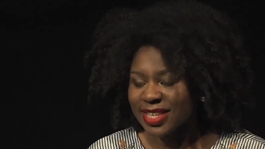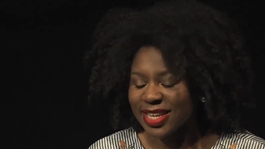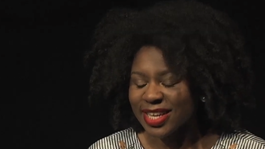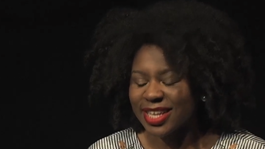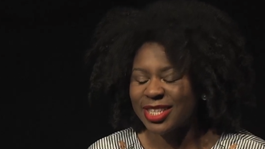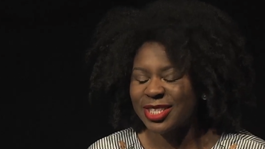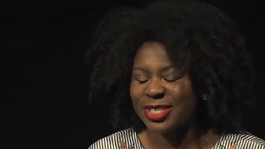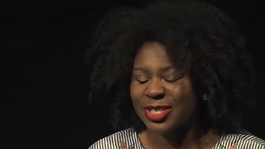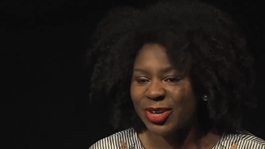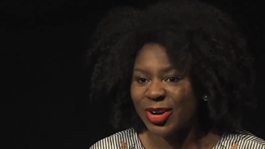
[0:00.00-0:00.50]

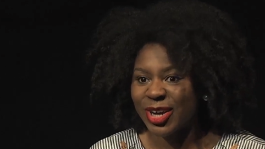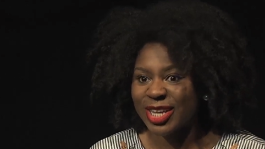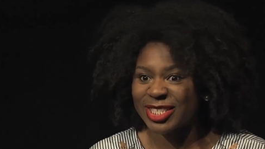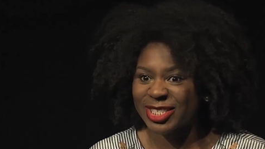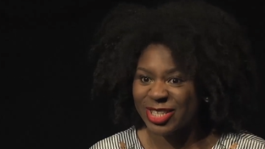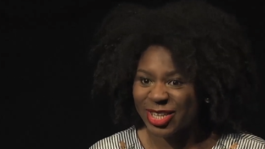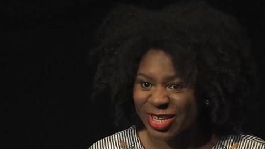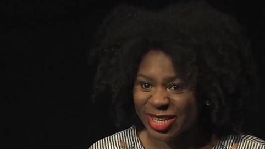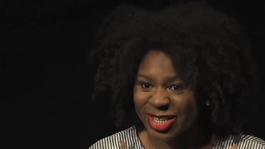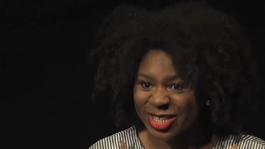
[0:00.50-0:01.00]
And so I
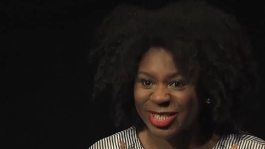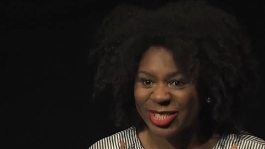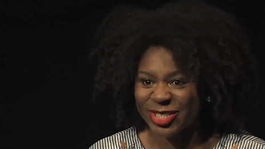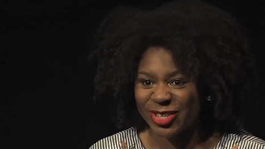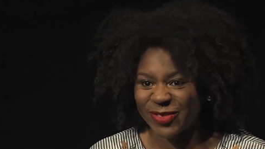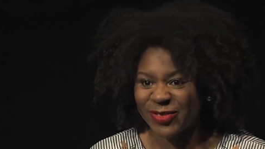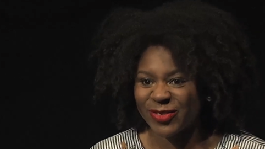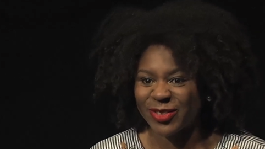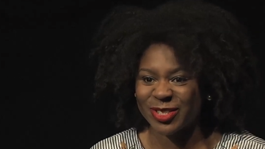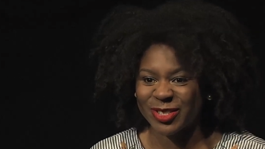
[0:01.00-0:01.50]
saw
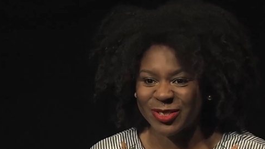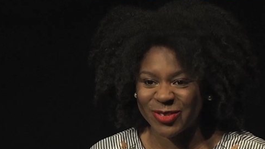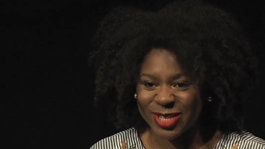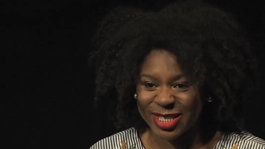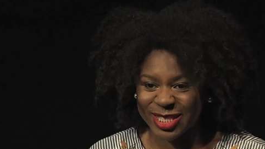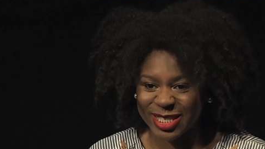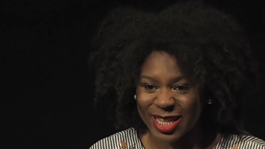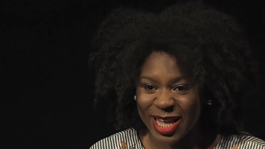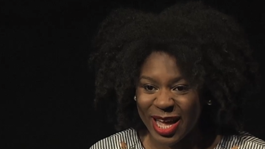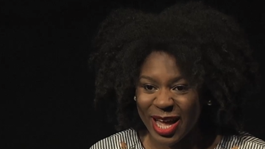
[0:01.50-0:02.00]

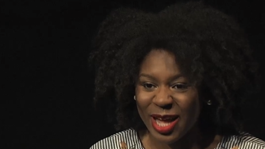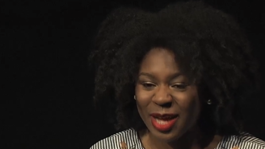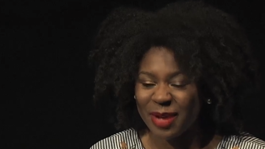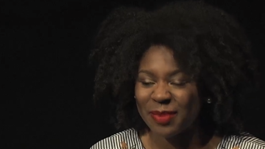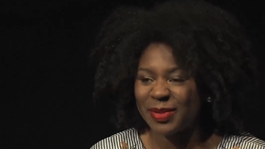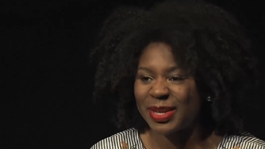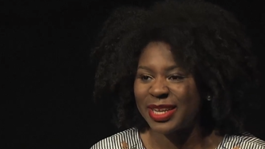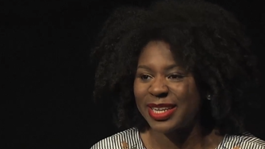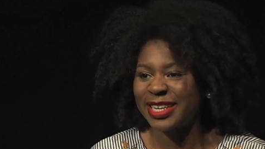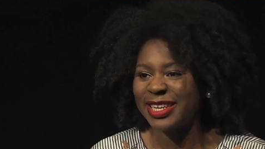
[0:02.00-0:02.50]
Jean-François's
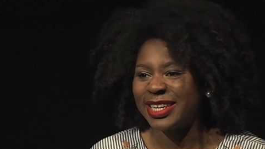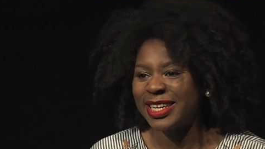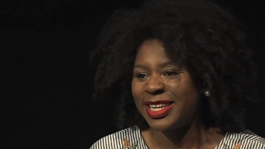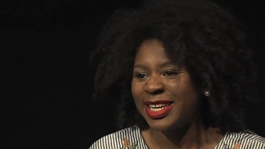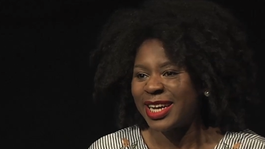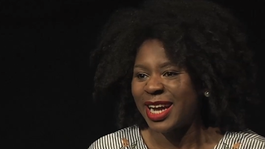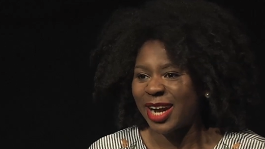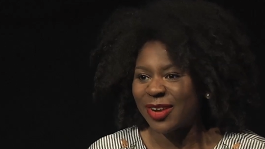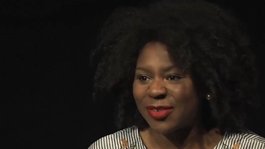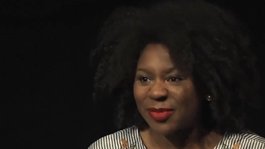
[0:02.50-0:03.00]
lab, and
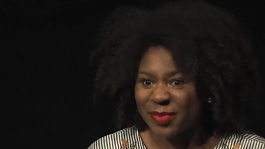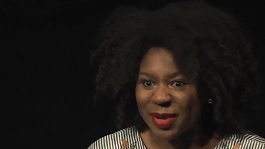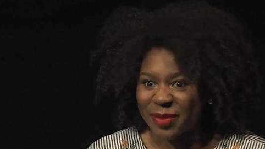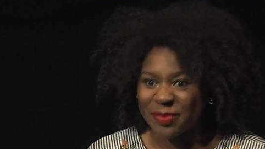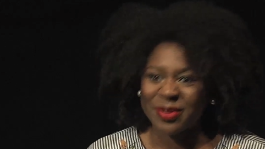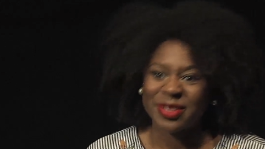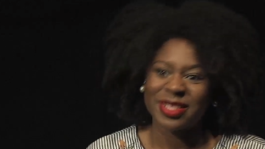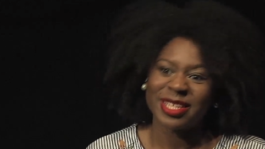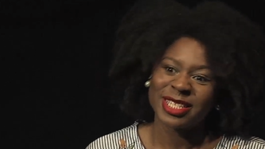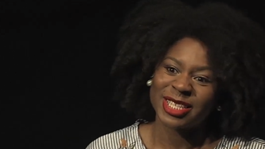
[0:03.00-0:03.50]
I
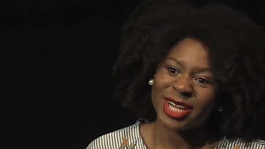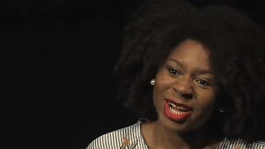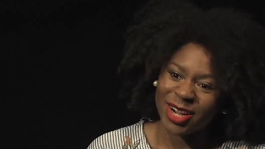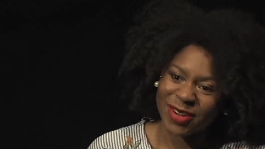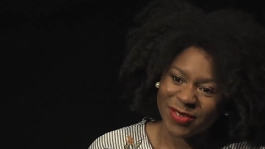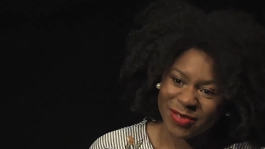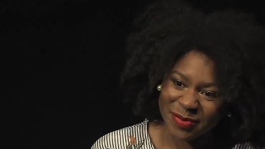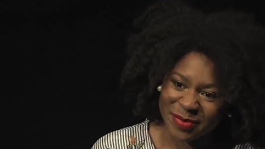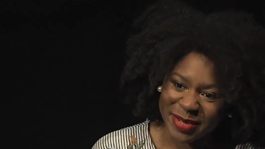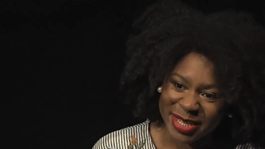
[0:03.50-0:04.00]
remembered the talk
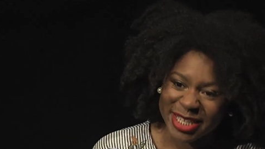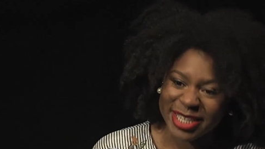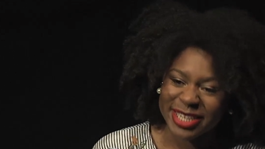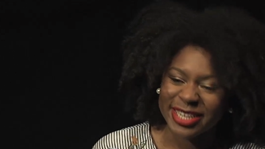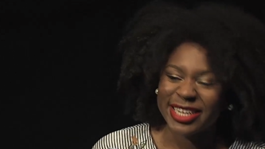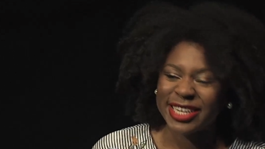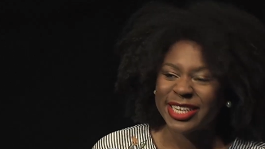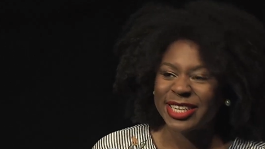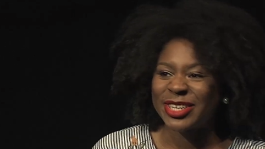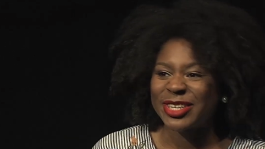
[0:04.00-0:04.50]
from a year
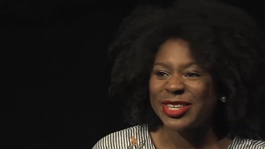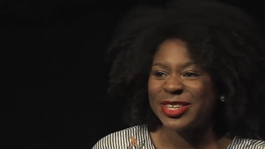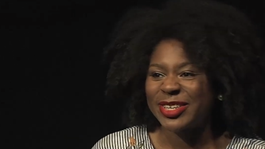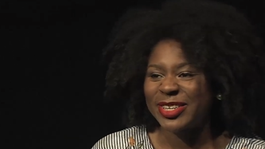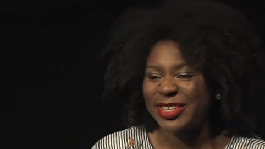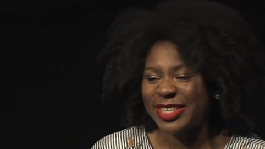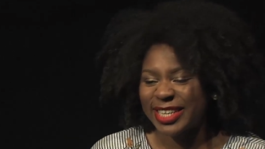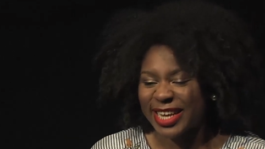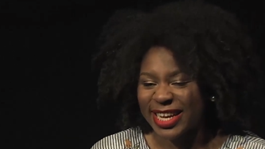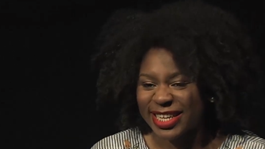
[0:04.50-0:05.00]
ago
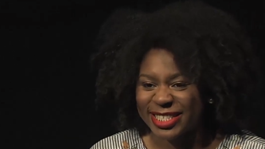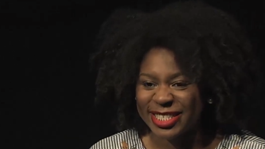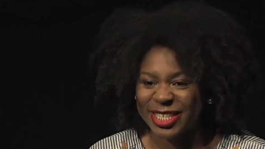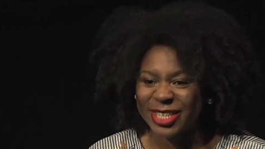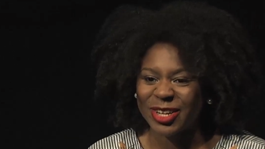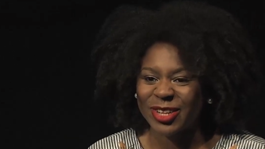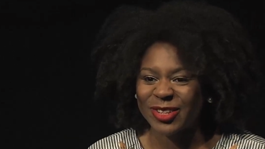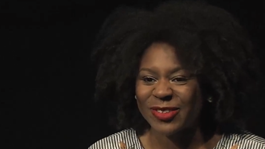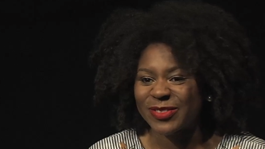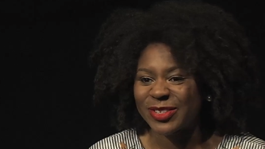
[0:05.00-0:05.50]
and asking
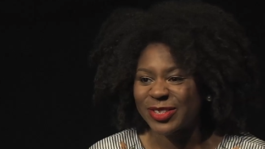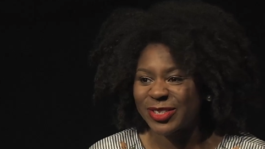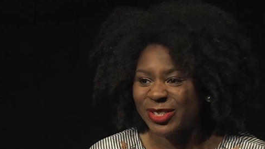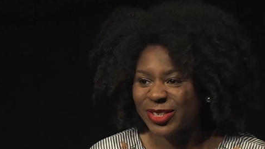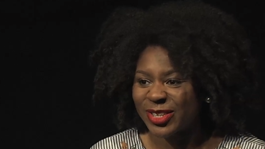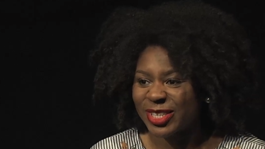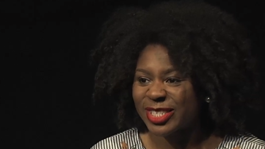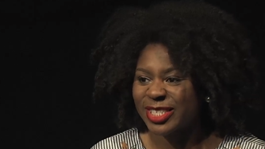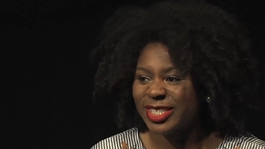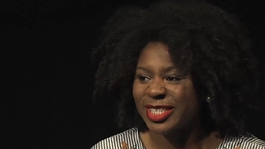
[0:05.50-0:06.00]
all of those
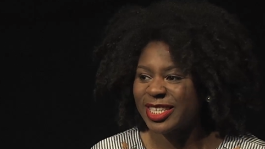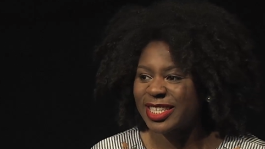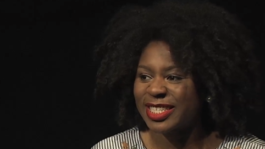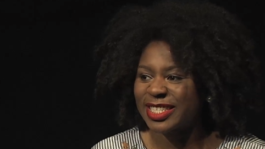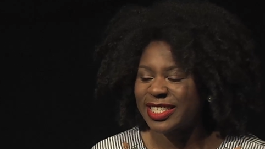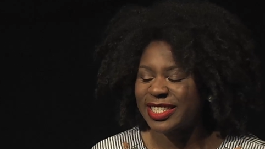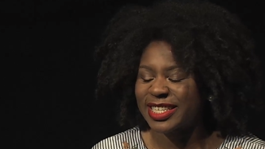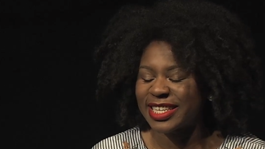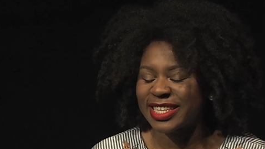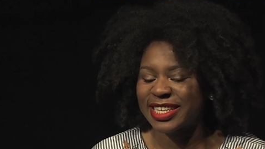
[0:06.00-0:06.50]

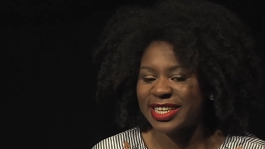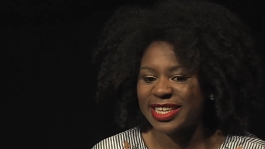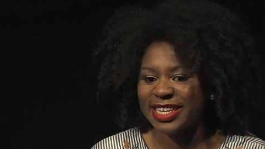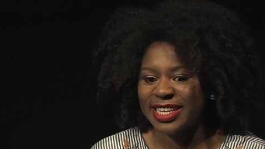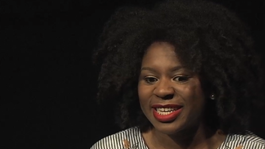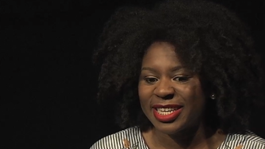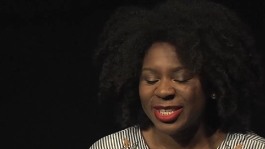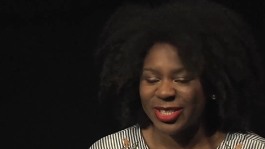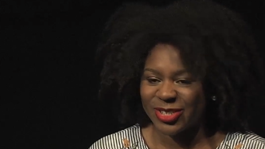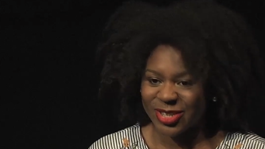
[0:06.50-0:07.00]
questions. And
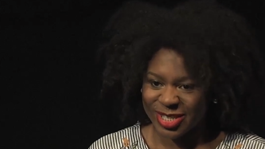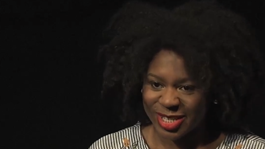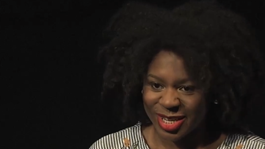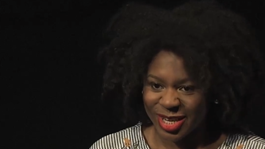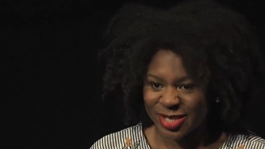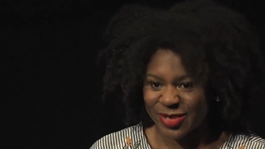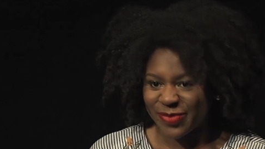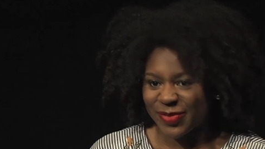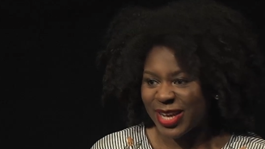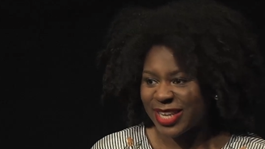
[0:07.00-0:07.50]
so I
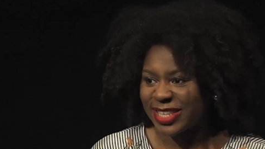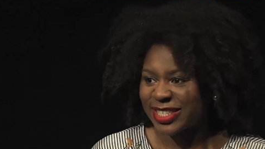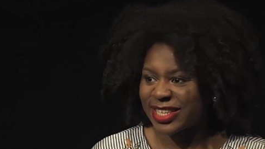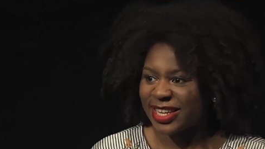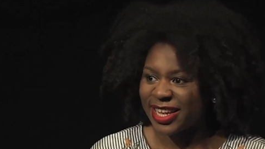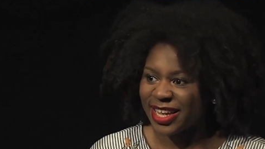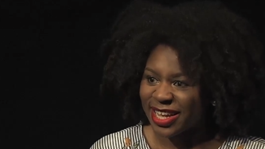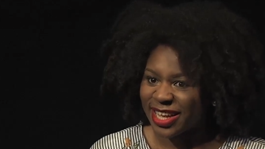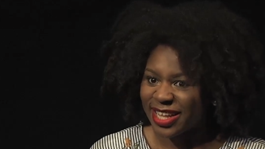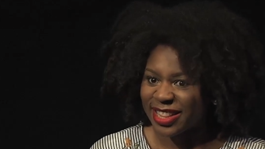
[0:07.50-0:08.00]
talked to Matt and said,
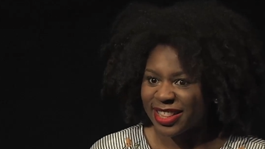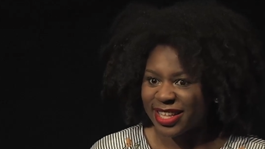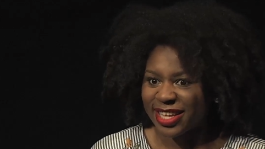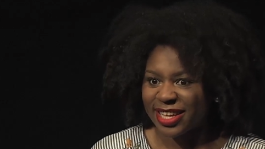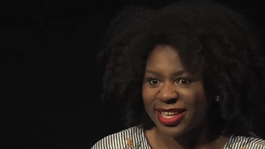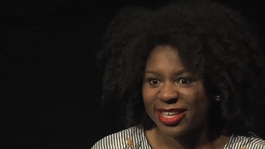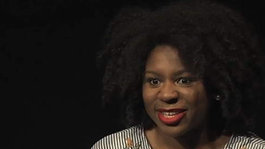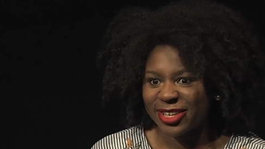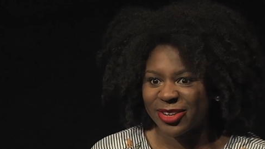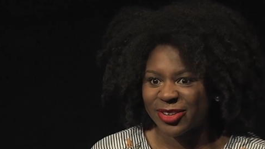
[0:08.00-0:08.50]
hey, I
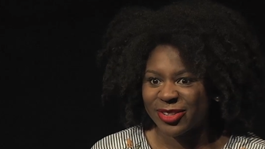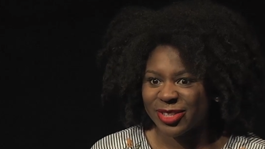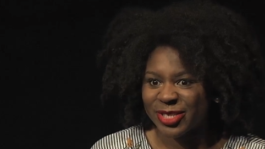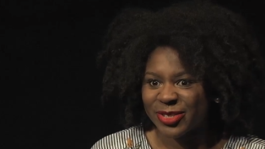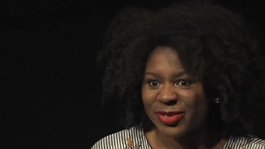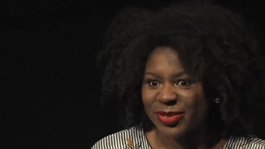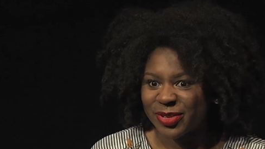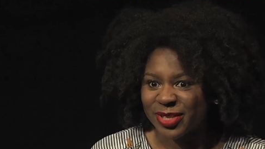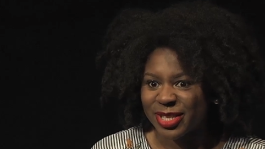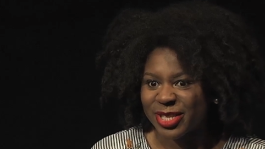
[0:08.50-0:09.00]
think, you know, this
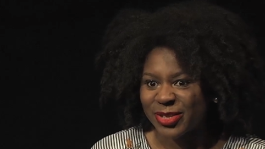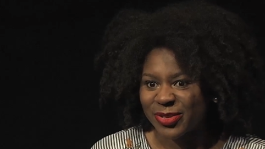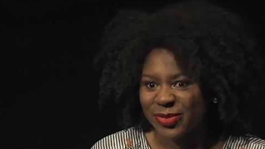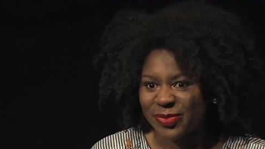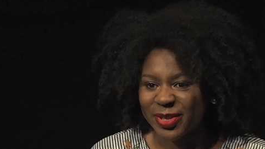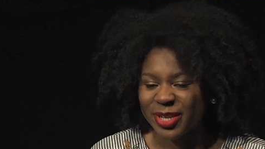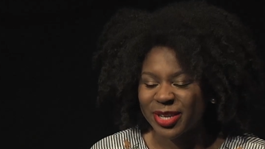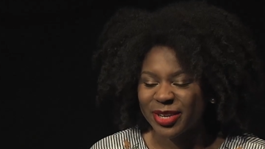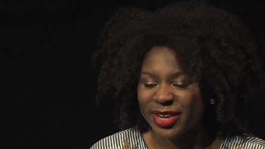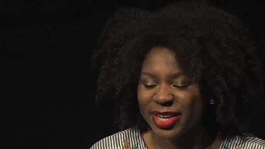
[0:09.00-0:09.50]
would
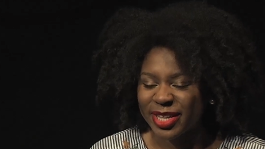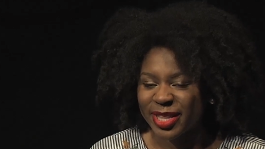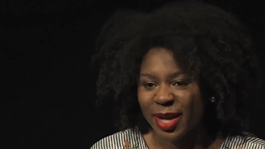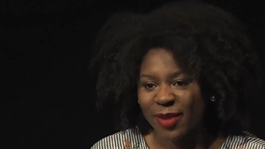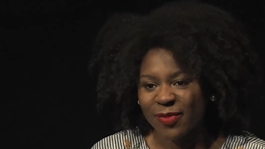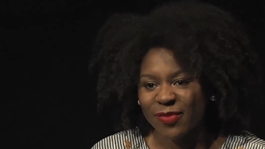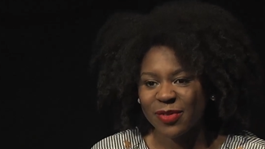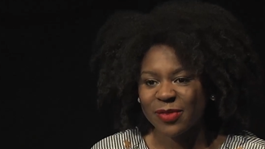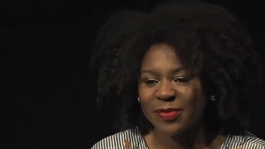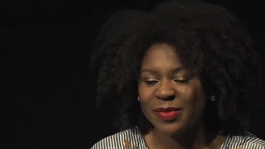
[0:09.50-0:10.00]
be a great lab
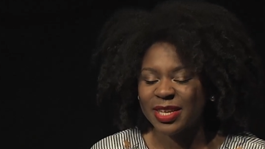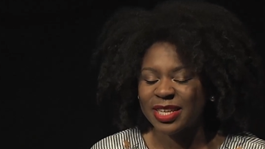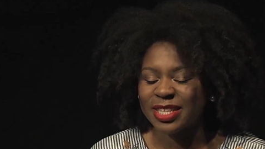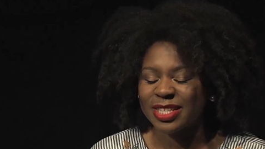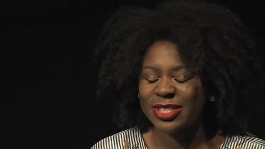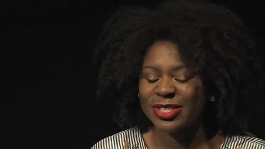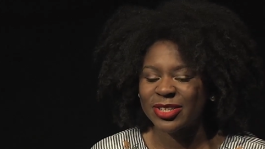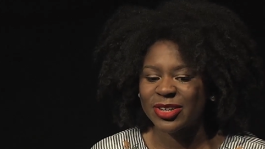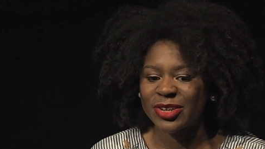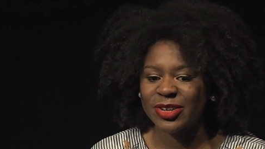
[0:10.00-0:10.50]
for me. And
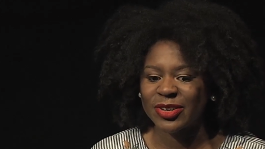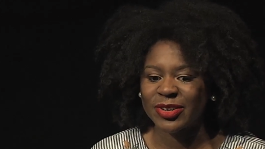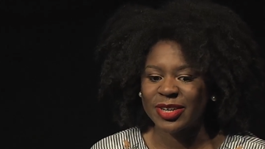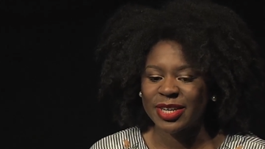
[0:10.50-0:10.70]
so